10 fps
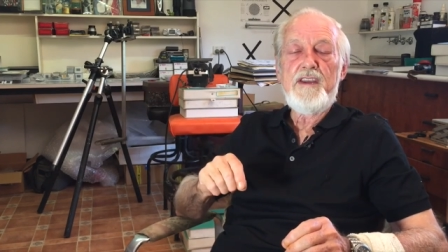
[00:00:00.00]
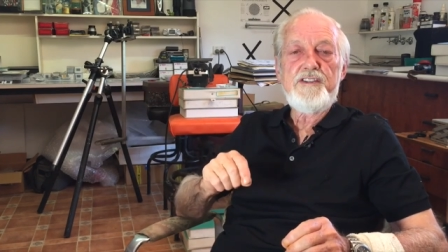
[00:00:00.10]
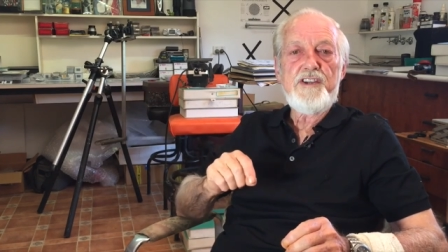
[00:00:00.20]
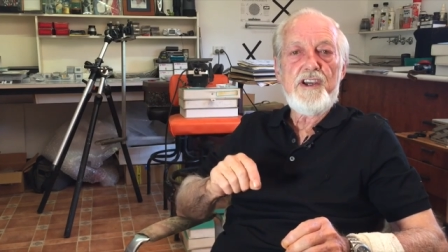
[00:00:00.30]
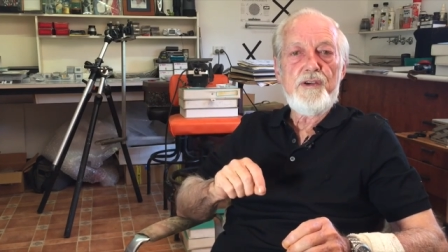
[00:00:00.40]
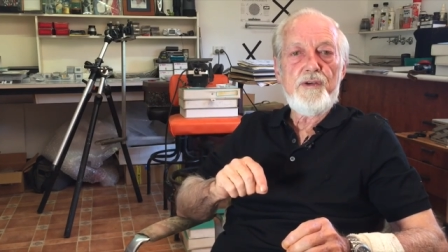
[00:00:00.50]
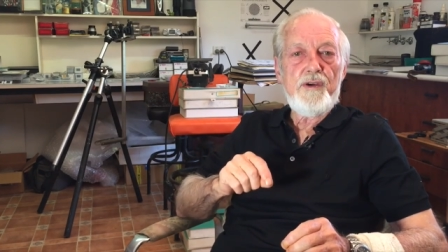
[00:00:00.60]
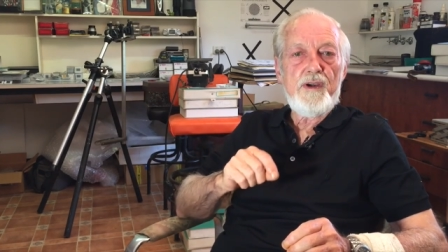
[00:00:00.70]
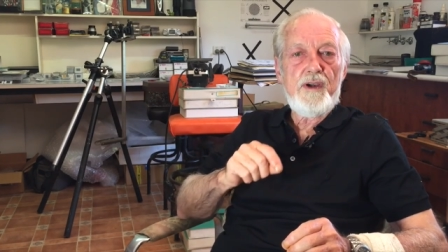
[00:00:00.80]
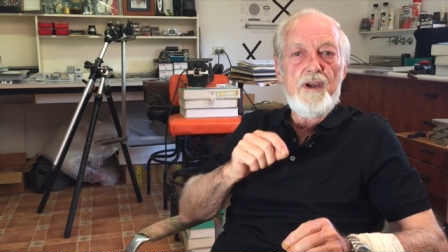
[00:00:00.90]
So
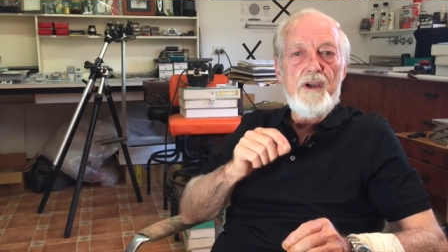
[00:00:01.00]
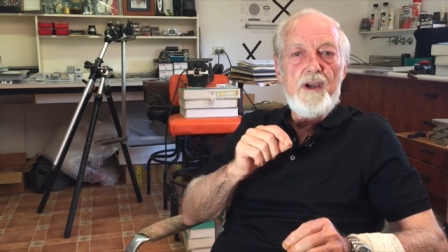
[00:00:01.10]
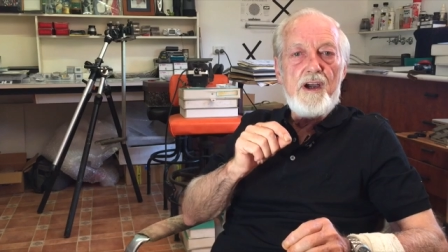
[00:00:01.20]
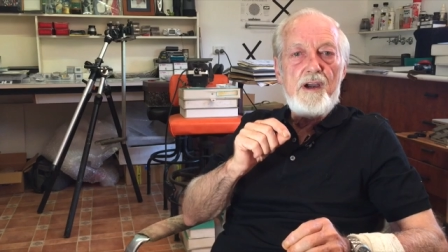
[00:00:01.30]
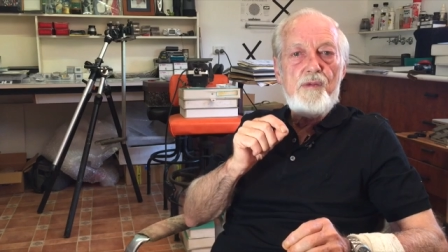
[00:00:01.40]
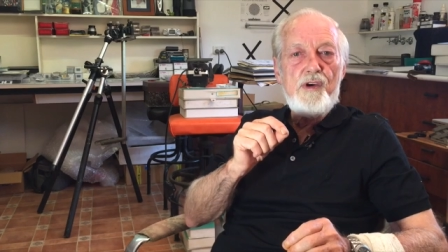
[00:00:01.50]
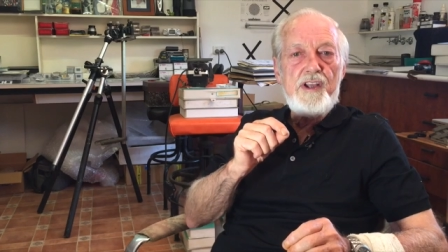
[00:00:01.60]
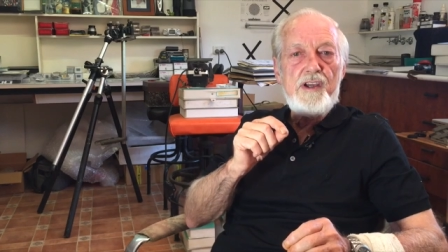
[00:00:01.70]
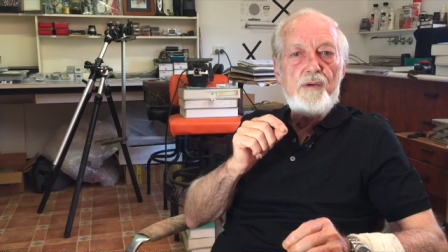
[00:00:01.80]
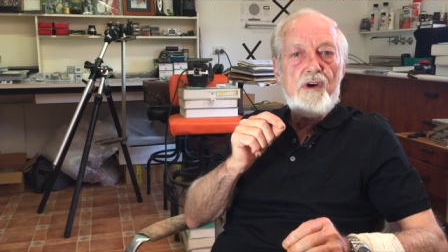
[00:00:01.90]
I'm
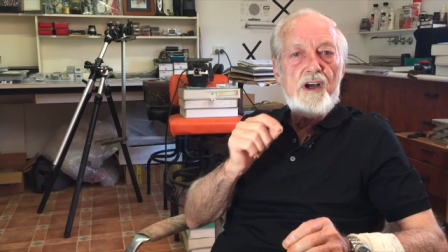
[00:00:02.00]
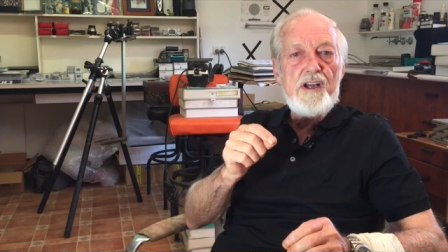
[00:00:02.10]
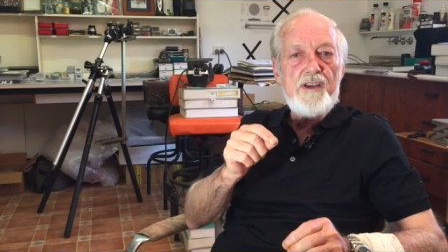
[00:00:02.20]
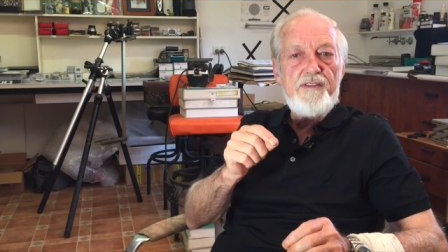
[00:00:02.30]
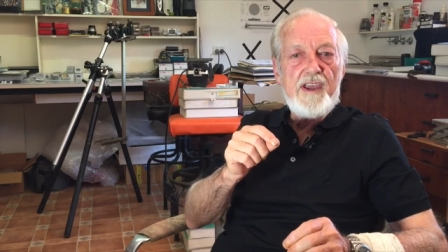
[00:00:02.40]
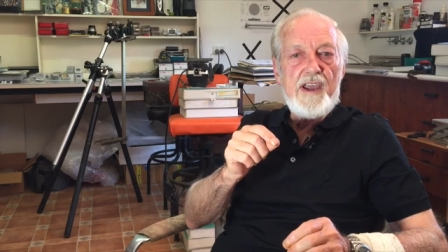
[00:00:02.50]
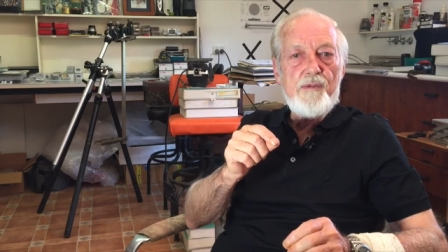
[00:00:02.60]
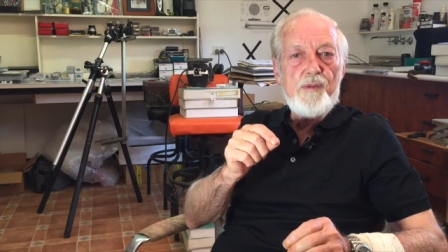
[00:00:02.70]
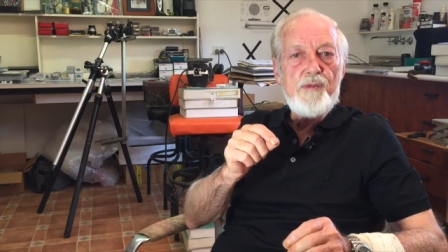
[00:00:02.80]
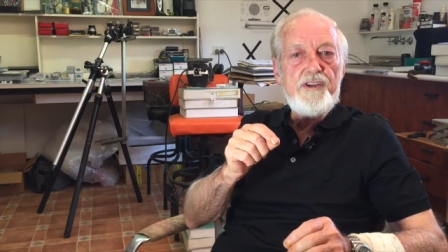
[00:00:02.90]
wanting a wildlife
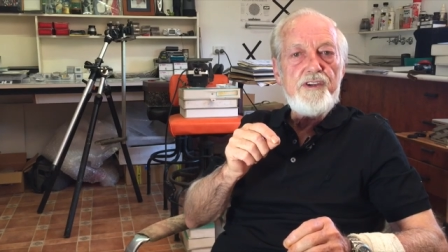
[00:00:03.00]
cameraman